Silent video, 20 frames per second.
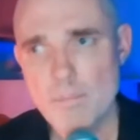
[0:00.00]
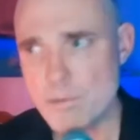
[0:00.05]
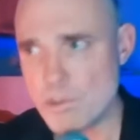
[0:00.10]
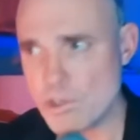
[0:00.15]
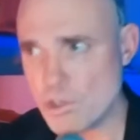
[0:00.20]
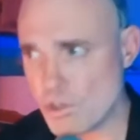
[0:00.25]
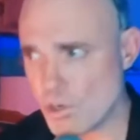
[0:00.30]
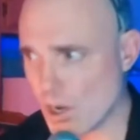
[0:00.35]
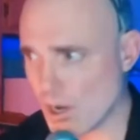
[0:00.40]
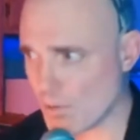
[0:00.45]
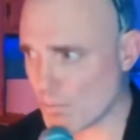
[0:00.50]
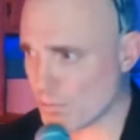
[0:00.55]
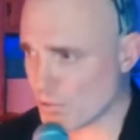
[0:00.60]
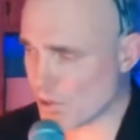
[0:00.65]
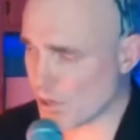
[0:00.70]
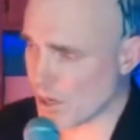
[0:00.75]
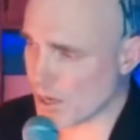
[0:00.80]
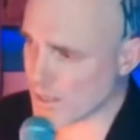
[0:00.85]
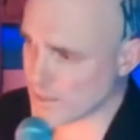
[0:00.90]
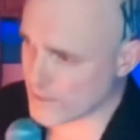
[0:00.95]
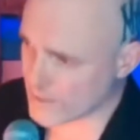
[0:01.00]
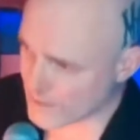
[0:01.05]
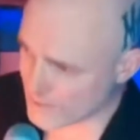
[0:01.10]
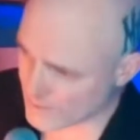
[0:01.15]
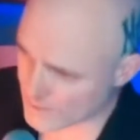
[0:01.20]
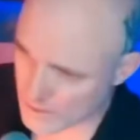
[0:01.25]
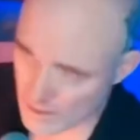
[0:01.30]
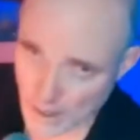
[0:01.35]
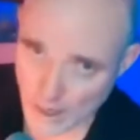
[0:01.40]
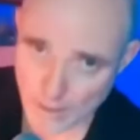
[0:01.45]
But you got to realize this is
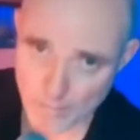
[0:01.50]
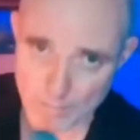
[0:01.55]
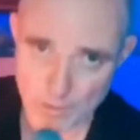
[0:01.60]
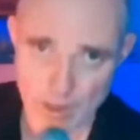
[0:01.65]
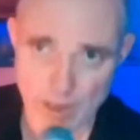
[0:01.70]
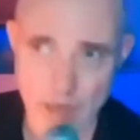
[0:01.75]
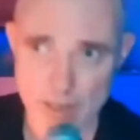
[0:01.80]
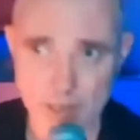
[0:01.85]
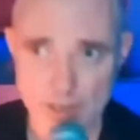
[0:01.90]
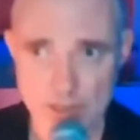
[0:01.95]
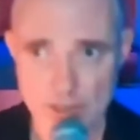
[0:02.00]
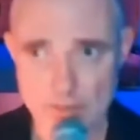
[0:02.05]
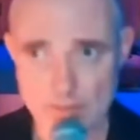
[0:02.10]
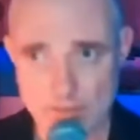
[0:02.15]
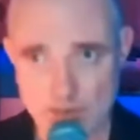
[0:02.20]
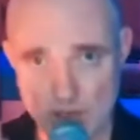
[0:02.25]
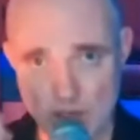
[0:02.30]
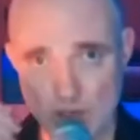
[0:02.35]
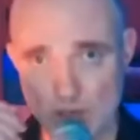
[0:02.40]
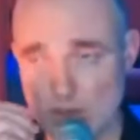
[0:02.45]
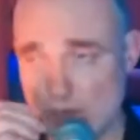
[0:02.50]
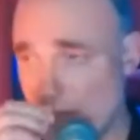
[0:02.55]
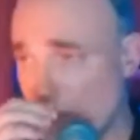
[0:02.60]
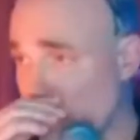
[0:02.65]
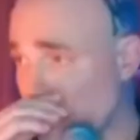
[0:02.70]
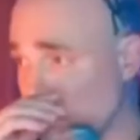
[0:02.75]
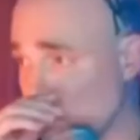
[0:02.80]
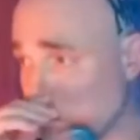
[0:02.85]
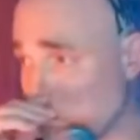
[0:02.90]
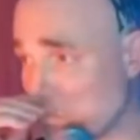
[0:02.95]
a combination of 2
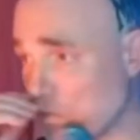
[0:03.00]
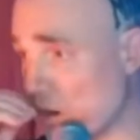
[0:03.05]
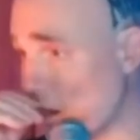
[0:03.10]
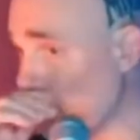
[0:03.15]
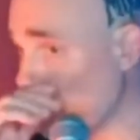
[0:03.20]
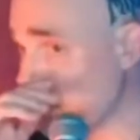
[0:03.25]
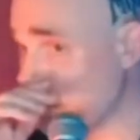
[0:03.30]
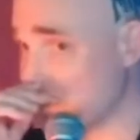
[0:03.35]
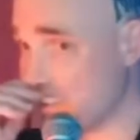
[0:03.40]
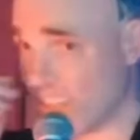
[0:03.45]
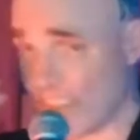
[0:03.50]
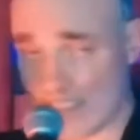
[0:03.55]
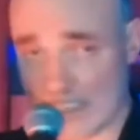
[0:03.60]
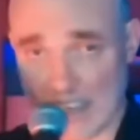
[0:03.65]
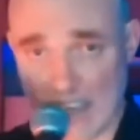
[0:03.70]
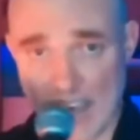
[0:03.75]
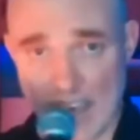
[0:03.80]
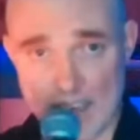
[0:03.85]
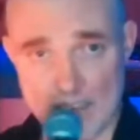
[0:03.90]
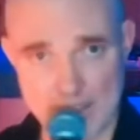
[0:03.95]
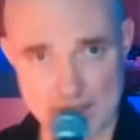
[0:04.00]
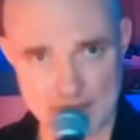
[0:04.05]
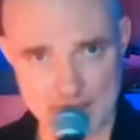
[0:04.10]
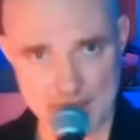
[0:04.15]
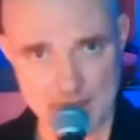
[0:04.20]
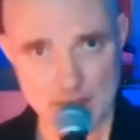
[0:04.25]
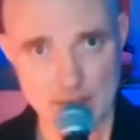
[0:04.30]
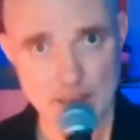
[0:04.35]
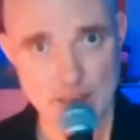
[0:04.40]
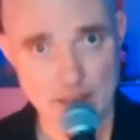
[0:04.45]
letters, right? D and S,
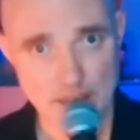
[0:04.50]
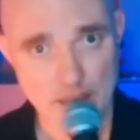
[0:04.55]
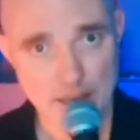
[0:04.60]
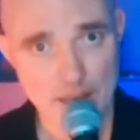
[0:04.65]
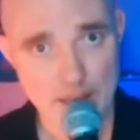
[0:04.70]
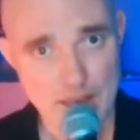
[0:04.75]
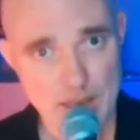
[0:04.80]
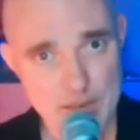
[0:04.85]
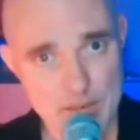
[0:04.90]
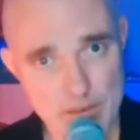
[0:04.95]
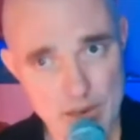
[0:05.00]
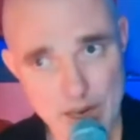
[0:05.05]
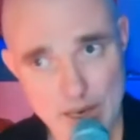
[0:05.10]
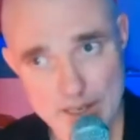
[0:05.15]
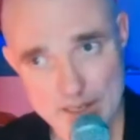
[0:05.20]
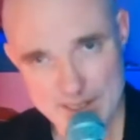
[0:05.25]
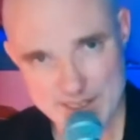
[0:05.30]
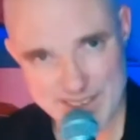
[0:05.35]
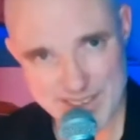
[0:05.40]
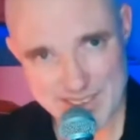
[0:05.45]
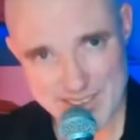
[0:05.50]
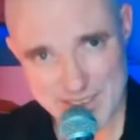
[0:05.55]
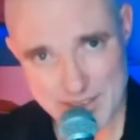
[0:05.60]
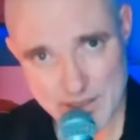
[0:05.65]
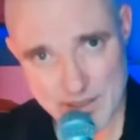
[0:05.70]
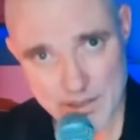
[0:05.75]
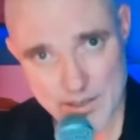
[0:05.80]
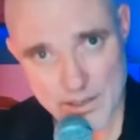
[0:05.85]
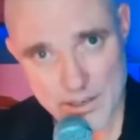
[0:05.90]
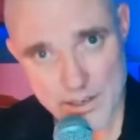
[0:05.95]
right? Z.
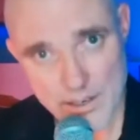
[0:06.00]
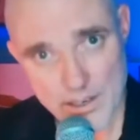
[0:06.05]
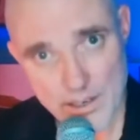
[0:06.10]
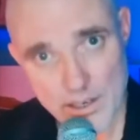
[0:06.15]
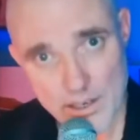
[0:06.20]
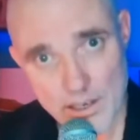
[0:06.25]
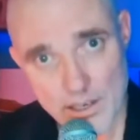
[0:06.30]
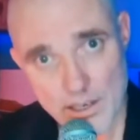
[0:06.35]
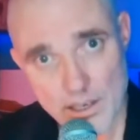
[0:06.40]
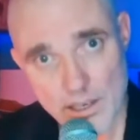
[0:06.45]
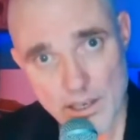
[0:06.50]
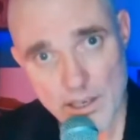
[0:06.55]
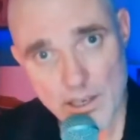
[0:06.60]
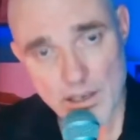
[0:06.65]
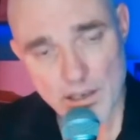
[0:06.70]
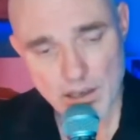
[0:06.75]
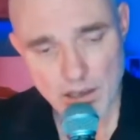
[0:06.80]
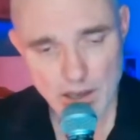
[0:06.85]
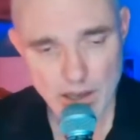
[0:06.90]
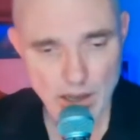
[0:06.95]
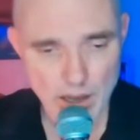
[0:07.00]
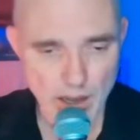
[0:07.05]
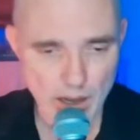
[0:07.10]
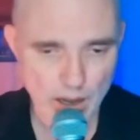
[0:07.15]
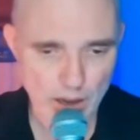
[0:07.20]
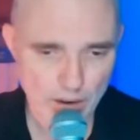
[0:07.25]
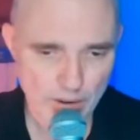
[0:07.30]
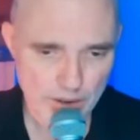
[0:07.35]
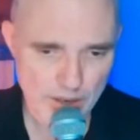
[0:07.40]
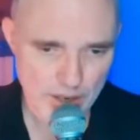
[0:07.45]

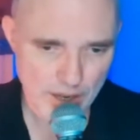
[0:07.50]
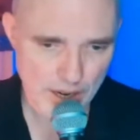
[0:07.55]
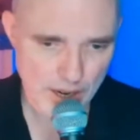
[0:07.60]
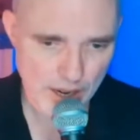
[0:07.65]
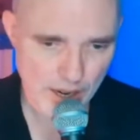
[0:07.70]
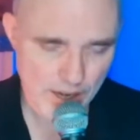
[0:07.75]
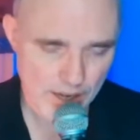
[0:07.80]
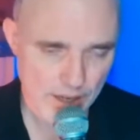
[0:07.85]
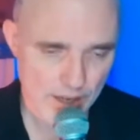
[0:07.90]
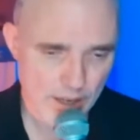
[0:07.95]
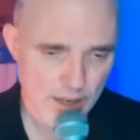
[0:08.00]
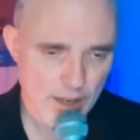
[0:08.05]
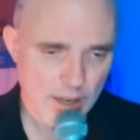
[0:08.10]
Oh, God.